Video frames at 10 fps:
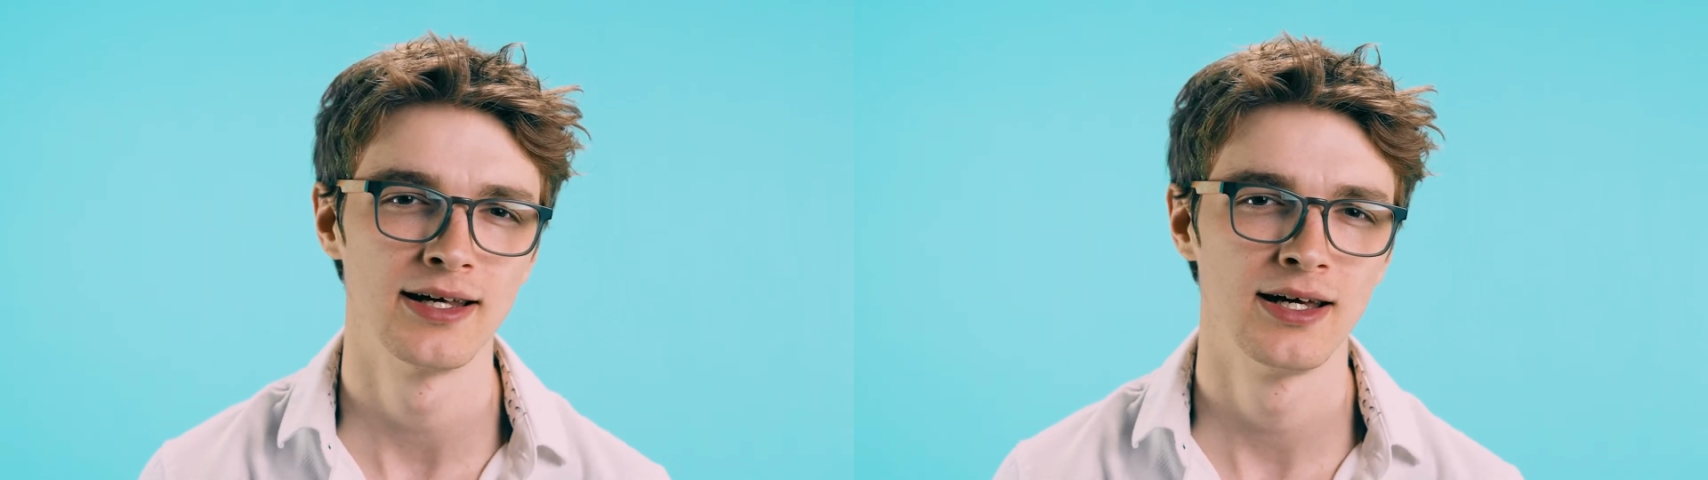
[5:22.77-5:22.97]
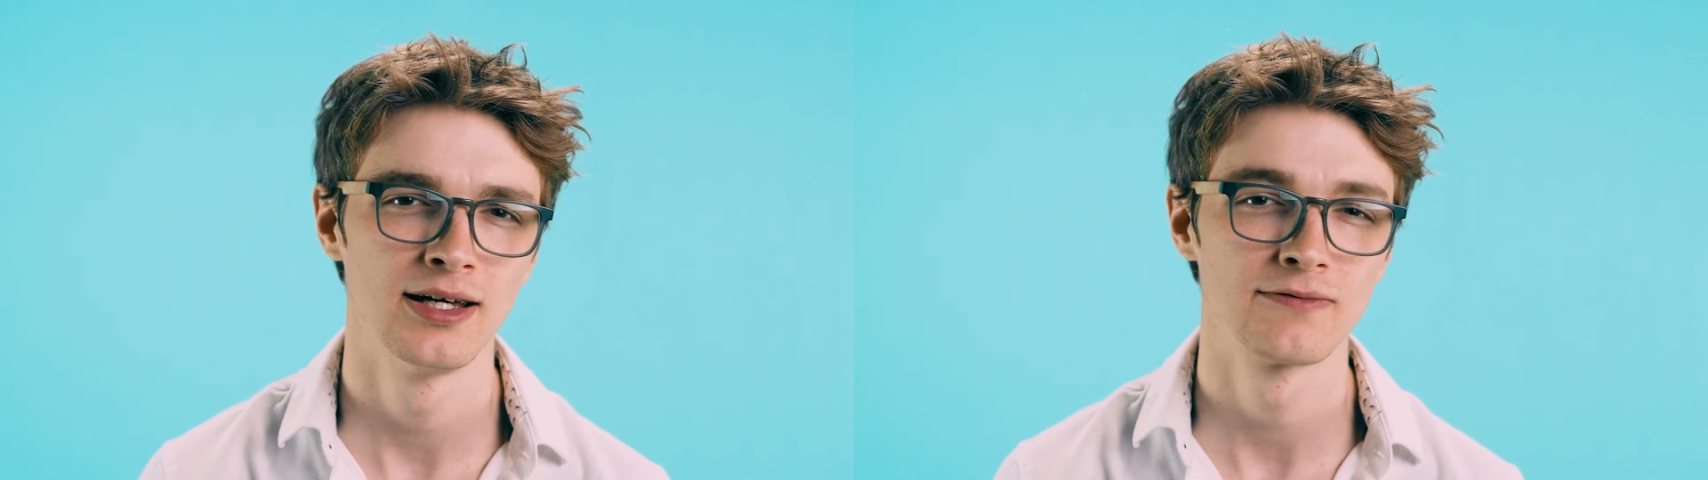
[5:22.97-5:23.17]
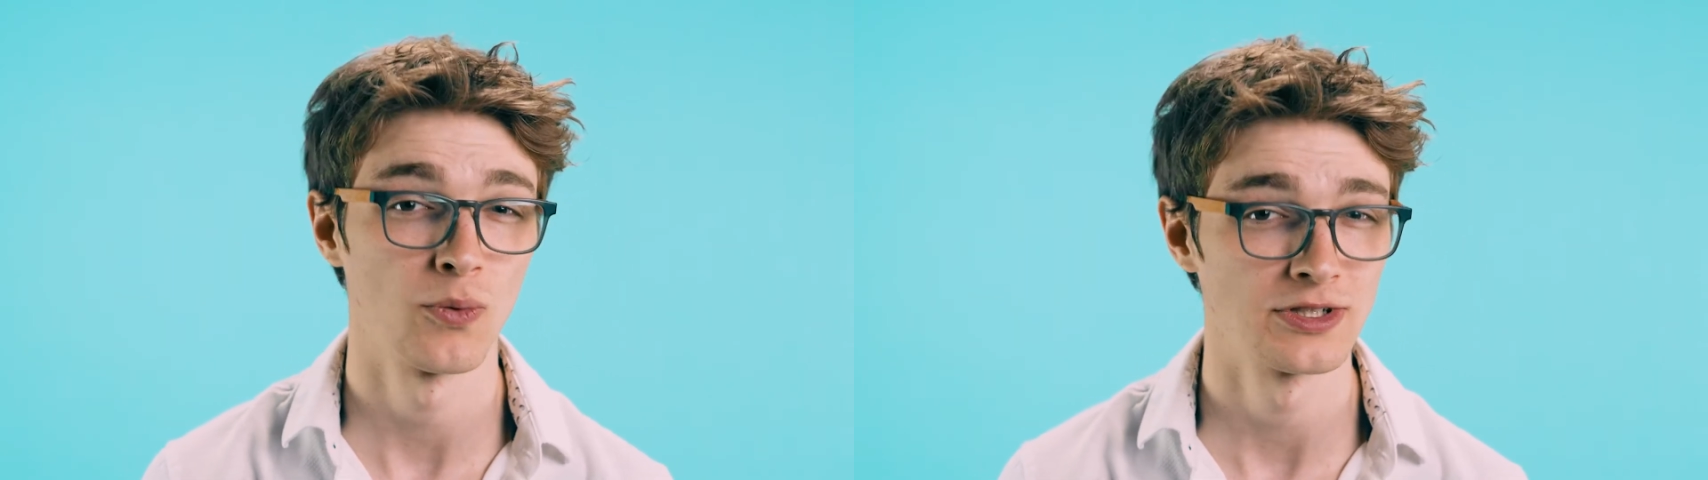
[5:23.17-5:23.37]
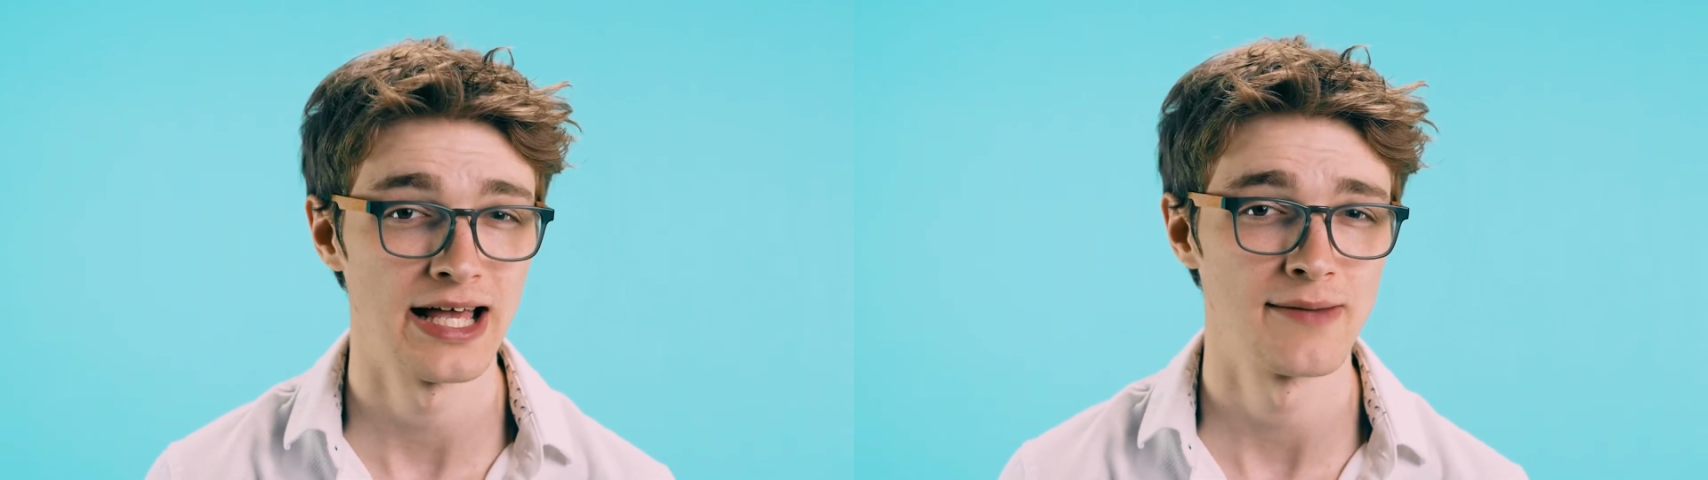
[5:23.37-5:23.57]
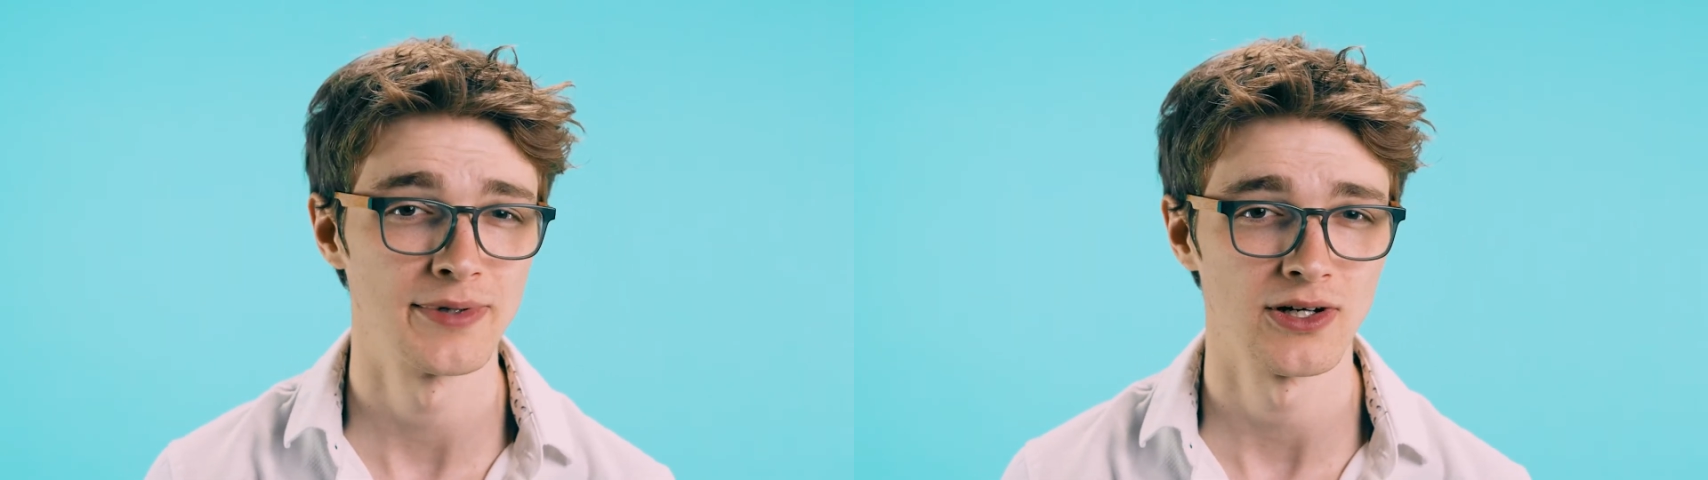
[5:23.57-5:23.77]
for what's
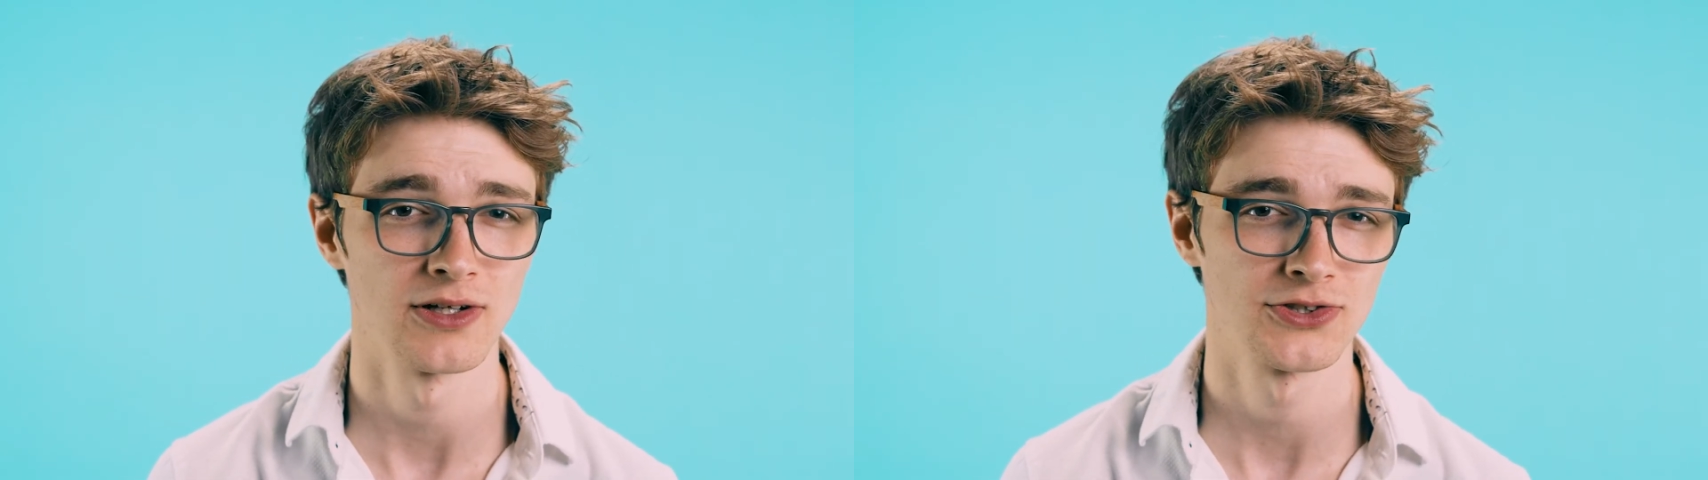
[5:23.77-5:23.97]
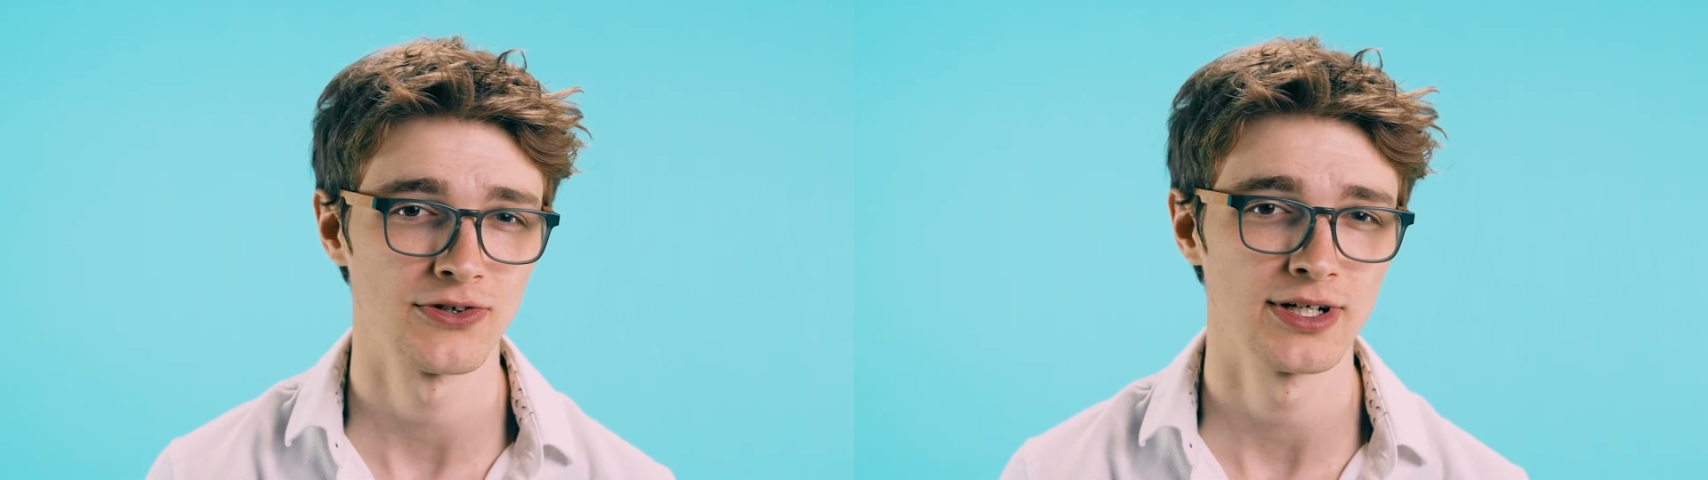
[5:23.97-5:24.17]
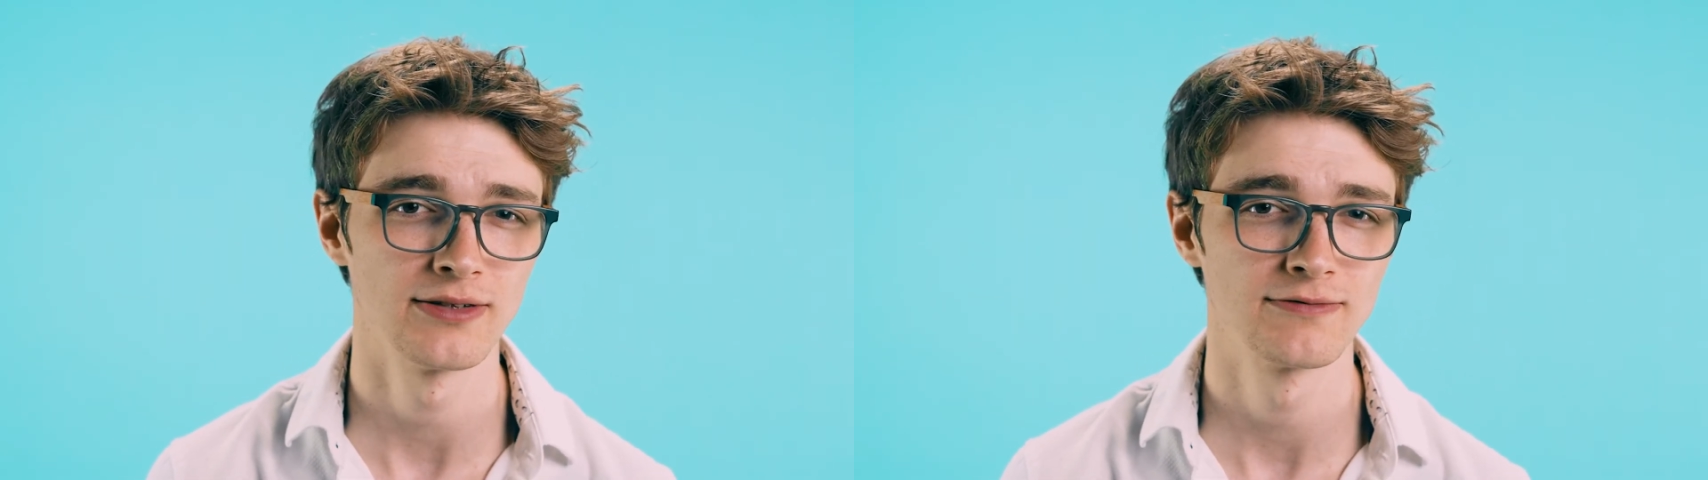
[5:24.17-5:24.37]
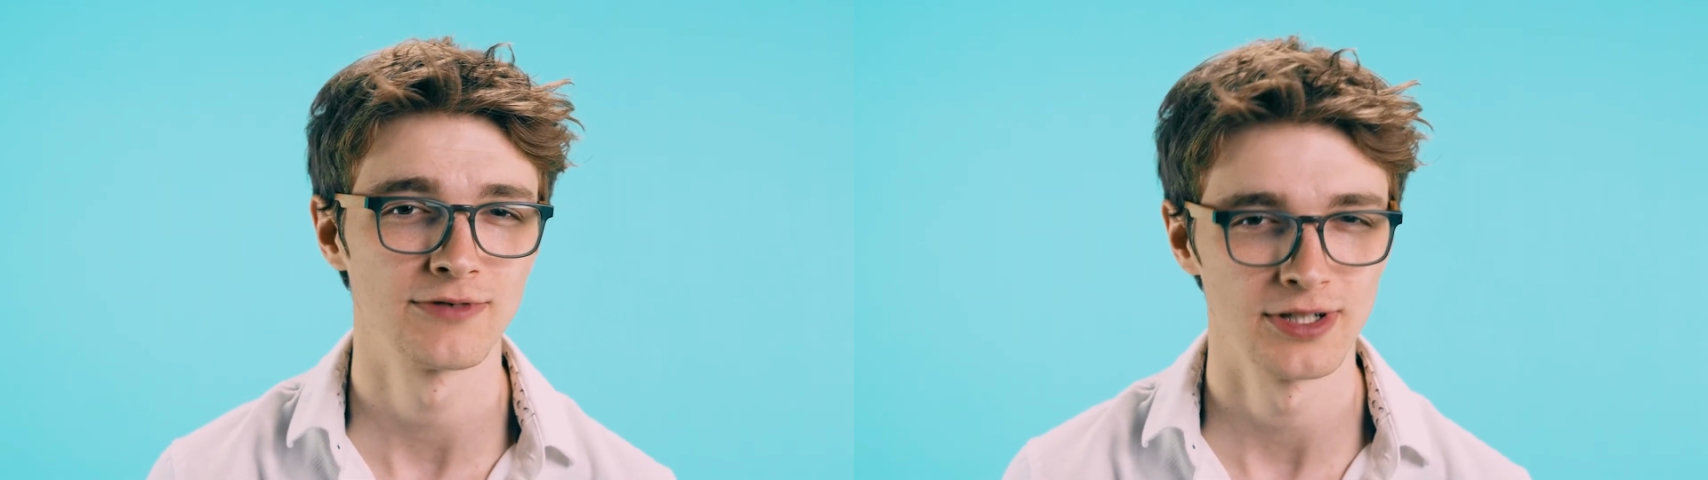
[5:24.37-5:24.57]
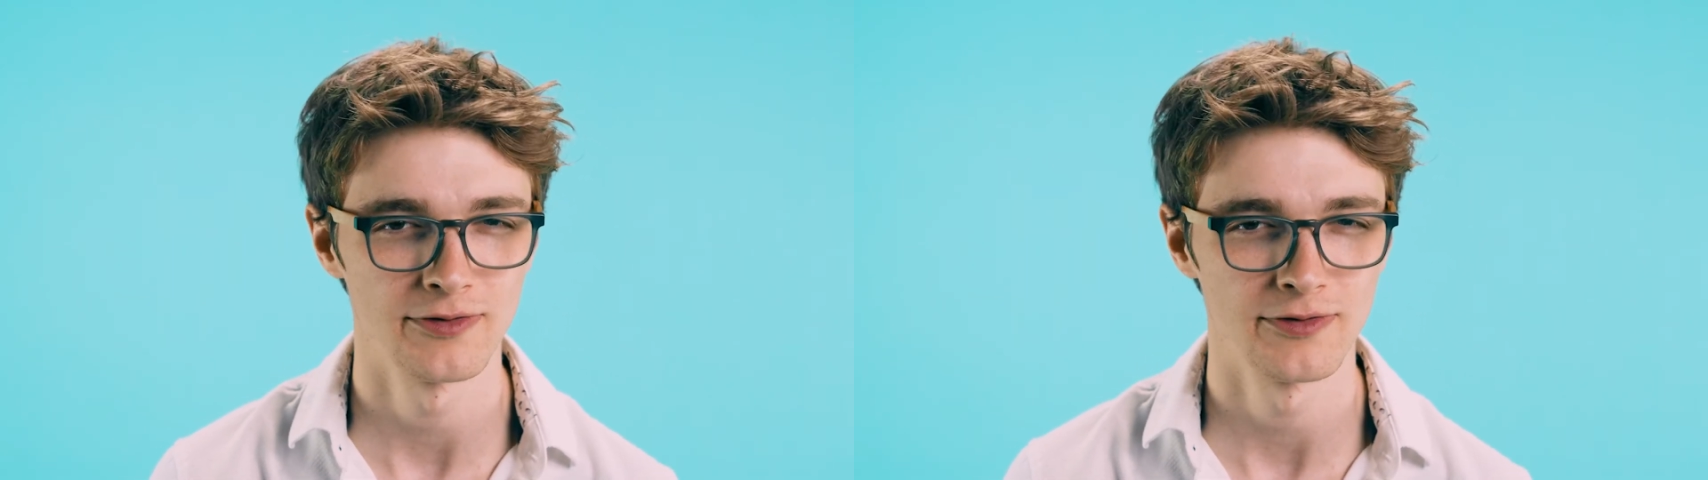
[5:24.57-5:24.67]
happening on screen for different